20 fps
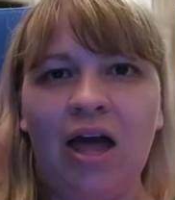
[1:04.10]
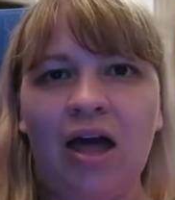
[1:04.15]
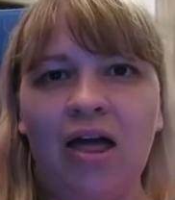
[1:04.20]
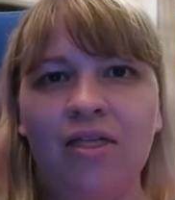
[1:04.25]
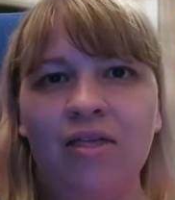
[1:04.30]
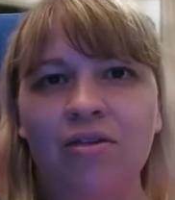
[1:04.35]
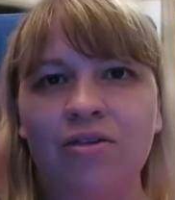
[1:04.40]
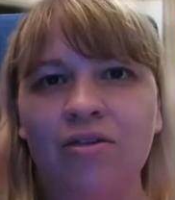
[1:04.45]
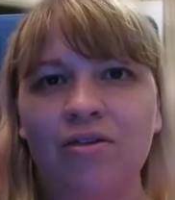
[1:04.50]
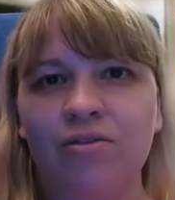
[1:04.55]

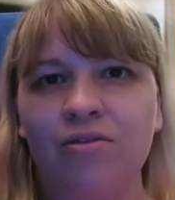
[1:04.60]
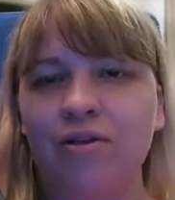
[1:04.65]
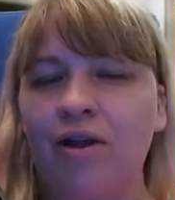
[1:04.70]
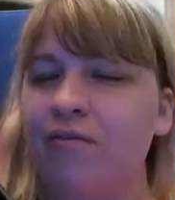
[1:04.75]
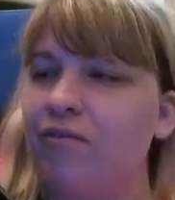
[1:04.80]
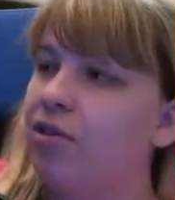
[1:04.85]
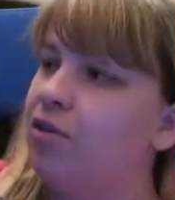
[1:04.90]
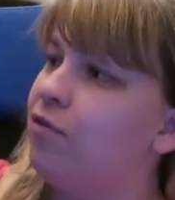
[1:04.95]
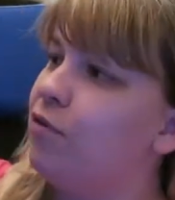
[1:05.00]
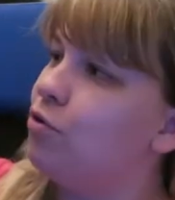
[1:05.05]
yeah. This is
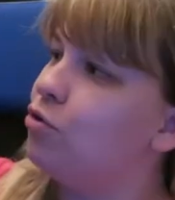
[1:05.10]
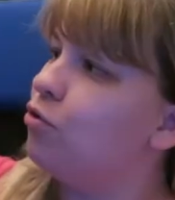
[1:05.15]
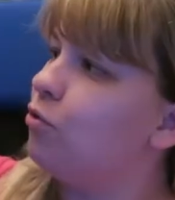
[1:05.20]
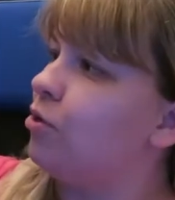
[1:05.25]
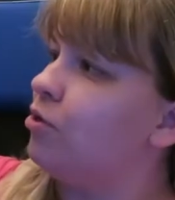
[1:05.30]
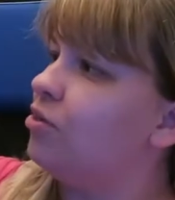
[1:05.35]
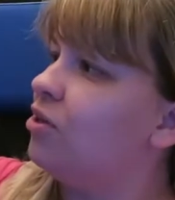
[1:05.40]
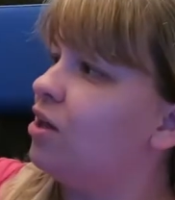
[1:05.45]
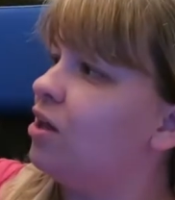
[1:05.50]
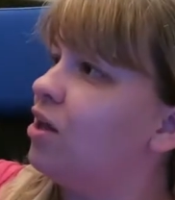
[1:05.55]
definitely
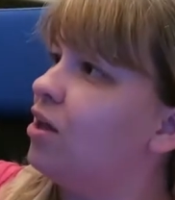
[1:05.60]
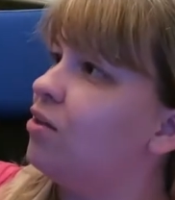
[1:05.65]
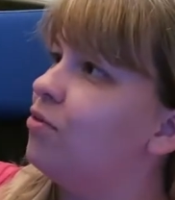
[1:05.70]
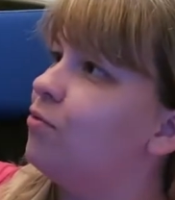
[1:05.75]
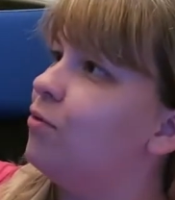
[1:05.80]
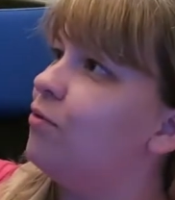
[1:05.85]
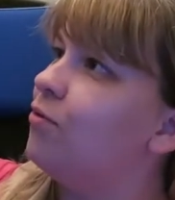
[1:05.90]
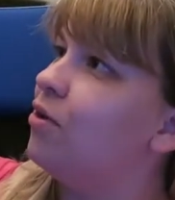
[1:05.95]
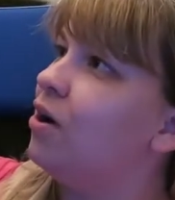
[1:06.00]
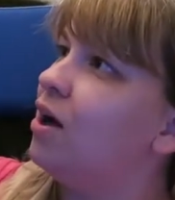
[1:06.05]
futuristic
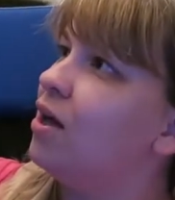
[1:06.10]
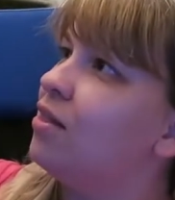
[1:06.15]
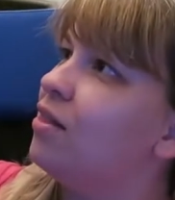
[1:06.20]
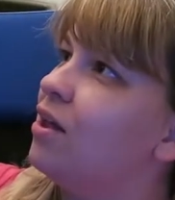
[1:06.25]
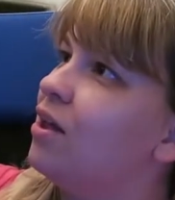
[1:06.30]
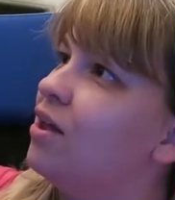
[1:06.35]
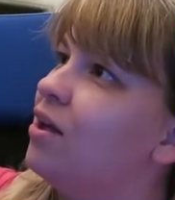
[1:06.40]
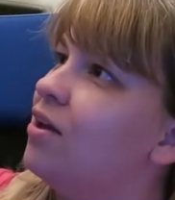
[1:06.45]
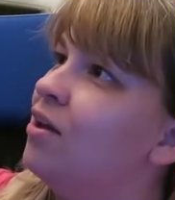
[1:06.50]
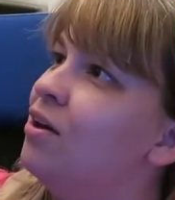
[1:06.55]
because we've got,
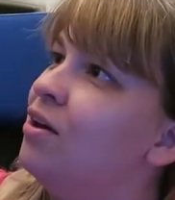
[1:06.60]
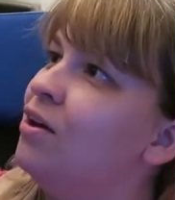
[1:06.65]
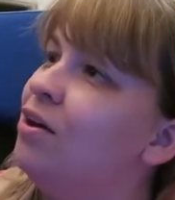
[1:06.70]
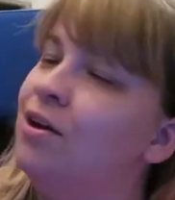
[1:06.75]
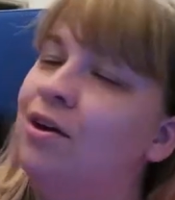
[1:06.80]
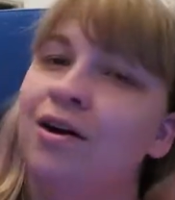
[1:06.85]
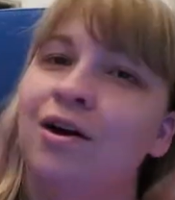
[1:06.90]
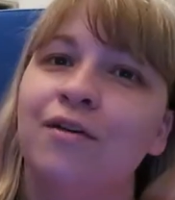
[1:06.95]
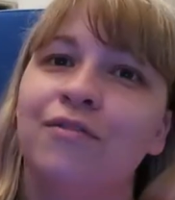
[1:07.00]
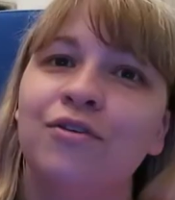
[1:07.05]
like,
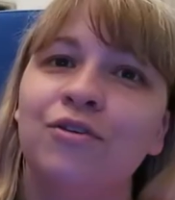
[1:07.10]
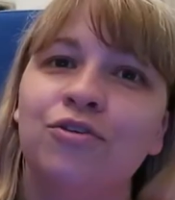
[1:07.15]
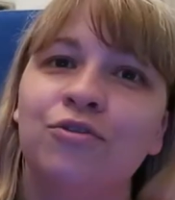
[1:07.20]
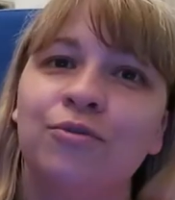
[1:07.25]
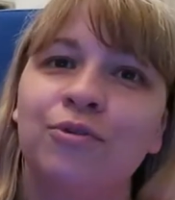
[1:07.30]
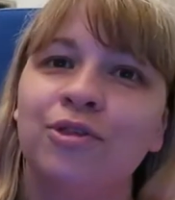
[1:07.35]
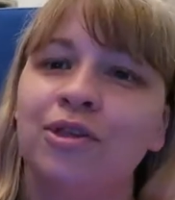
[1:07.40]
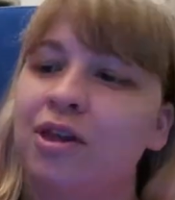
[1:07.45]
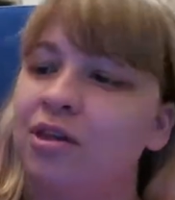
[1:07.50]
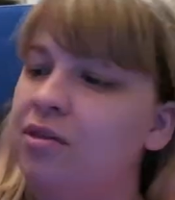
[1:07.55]
a
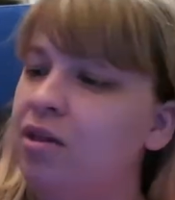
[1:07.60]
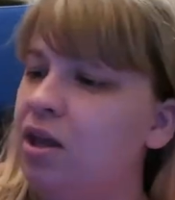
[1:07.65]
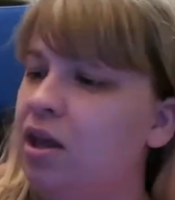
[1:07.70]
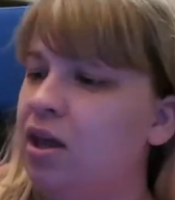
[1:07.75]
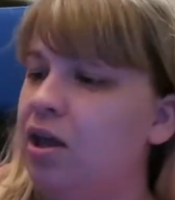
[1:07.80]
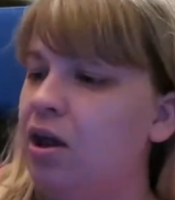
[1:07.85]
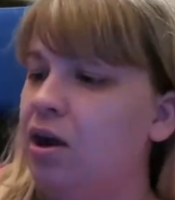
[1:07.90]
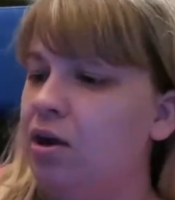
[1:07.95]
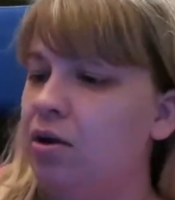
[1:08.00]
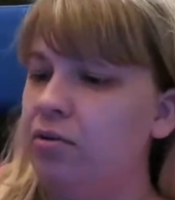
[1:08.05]
futuristic
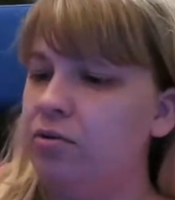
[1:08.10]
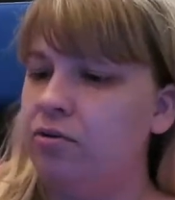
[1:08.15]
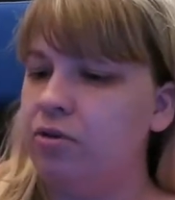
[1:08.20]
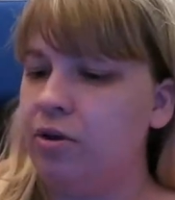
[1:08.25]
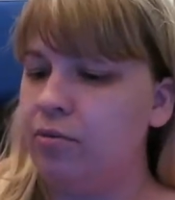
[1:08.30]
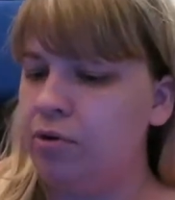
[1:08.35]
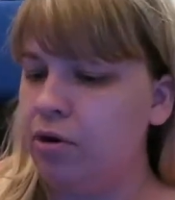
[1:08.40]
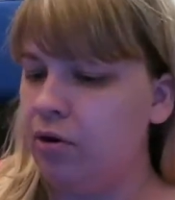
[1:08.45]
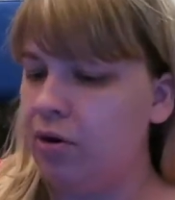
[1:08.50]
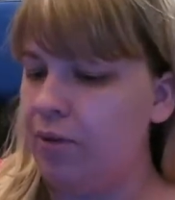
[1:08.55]
city here. So,
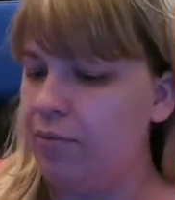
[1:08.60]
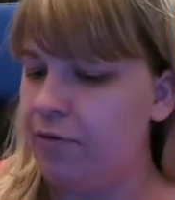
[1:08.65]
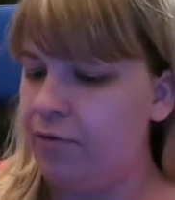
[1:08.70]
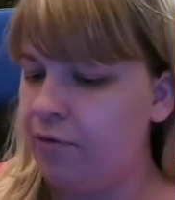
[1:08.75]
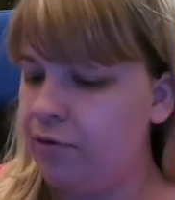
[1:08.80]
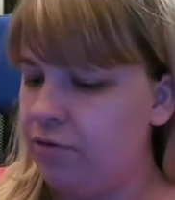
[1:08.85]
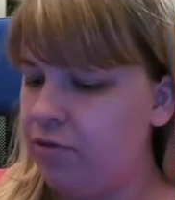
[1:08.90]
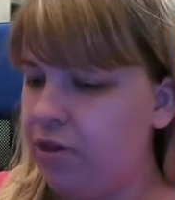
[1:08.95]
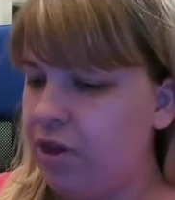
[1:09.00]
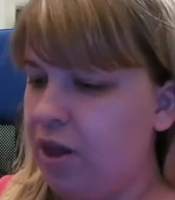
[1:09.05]
I'm going to grab the
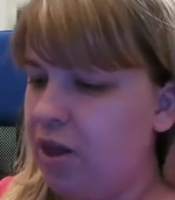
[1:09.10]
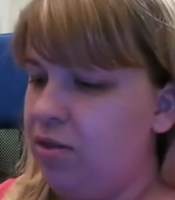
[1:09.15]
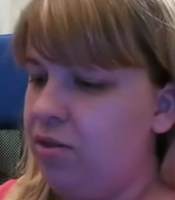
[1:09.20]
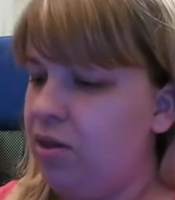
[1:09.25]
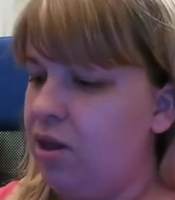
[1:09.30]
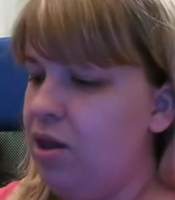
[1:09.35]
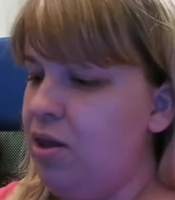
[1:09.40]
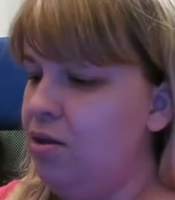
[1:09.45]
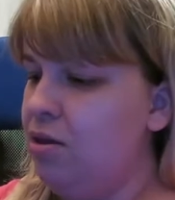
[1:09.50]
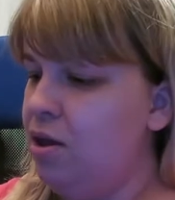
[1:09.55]
first thing I
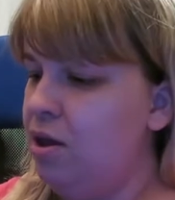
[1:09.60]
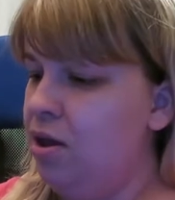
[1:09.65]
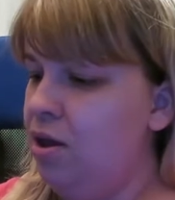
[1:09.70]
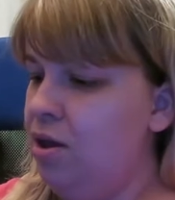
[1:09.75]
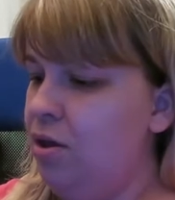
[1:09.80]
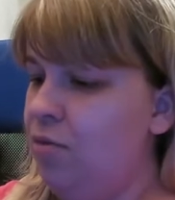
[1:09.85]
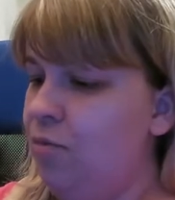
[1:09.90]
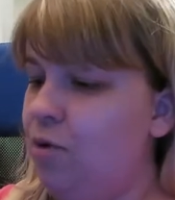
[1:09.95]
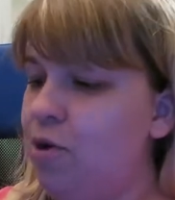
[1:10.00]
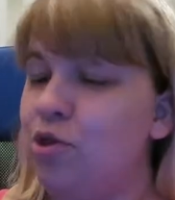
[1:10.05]
see,
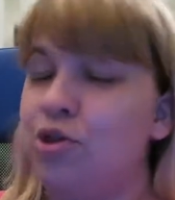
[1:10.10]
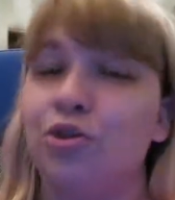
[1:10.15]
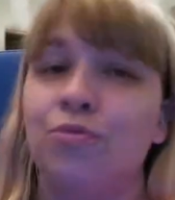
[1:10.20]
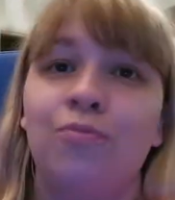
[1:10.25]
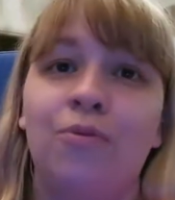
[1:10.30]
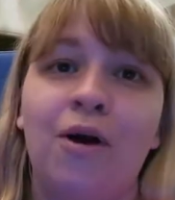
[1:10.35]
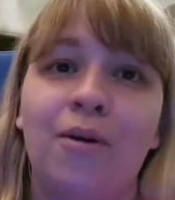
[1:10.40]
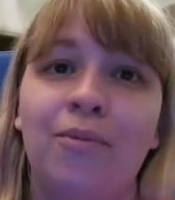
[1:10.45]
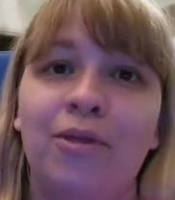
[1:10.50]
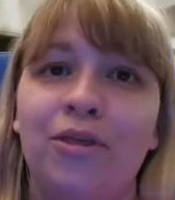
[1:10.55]
which is
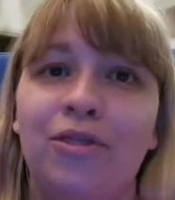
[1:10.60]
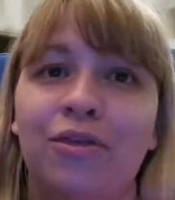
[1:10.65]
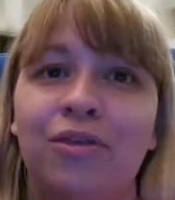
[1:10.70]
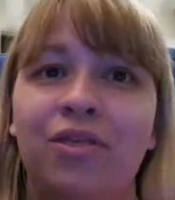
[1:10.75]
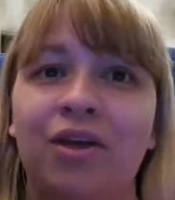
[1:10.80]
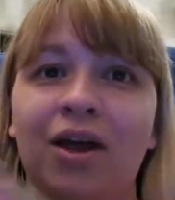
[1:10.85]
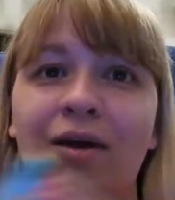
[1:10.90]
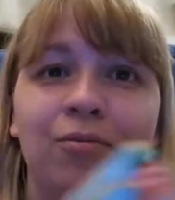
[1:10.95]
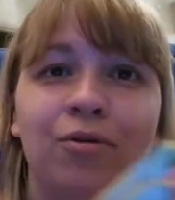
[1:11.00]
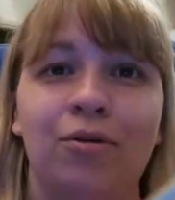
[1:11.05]
probably the
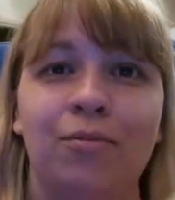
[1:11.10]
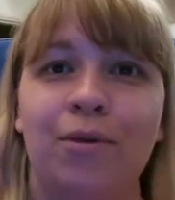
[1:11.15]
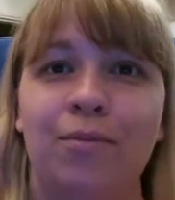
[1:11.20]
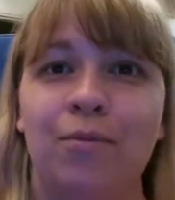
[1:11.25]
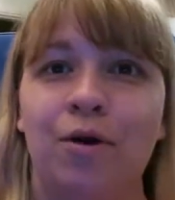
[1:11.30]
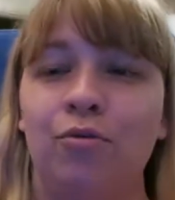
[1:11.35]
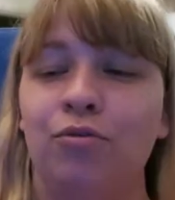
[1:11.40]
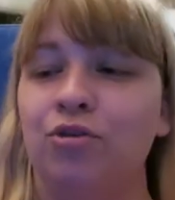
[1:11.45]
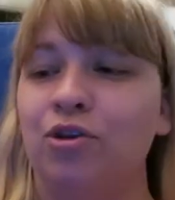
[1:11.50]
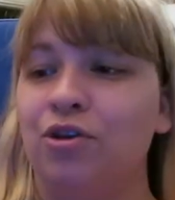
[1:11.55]
thing I'm going to be
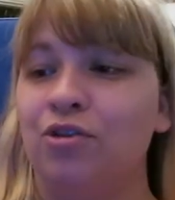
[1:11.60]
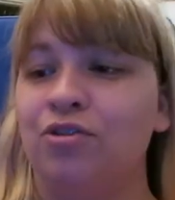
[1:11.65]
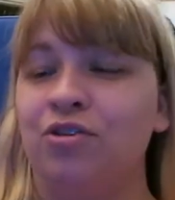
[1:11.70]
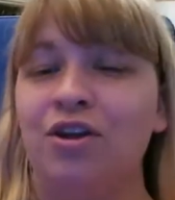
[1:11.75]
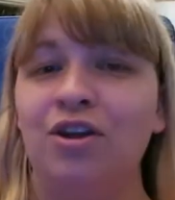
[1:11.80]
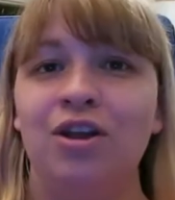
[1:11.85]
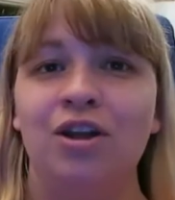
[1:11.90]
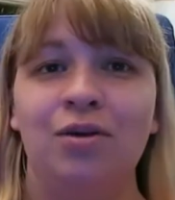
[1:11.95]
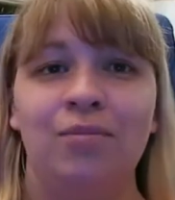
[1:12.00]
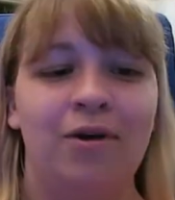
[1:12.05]
most
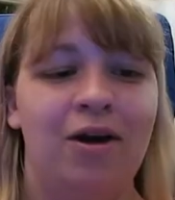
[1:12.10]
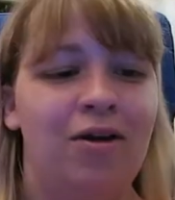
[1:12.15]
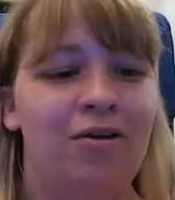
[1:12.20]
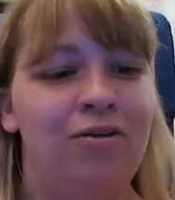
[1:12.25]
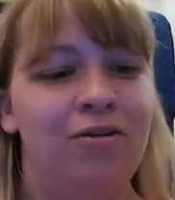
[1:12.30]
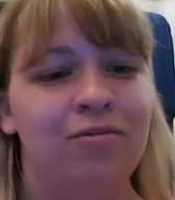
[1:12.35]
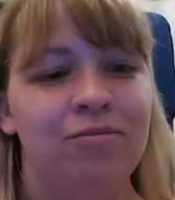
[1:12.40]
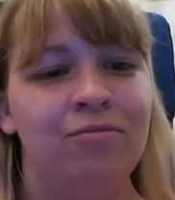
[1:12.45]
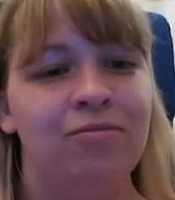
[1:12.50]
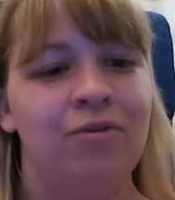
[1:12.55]
excited
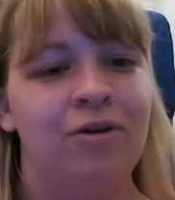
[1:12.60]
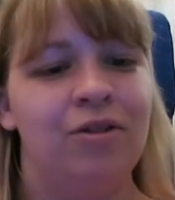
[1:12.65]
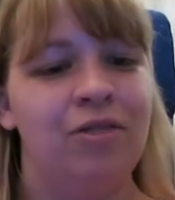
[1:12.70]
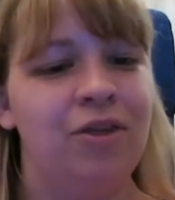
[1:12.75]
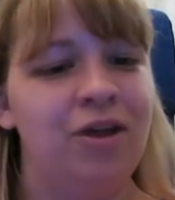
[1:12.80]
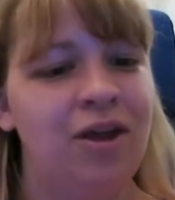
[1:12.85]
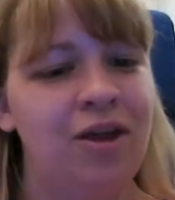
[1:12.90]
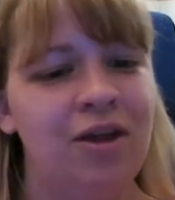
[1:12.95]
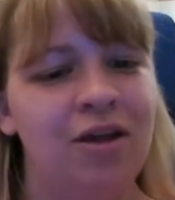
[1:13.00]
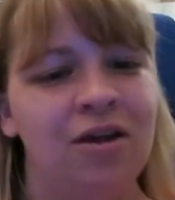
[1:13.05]
about, I
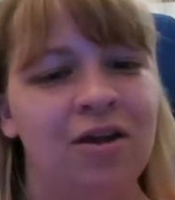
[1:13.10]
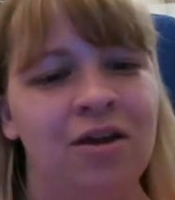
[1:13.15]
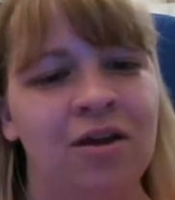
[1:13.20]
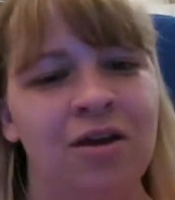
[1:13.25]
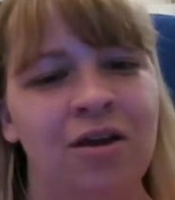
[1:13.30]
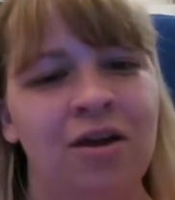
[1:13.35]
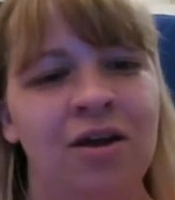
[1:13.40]
think.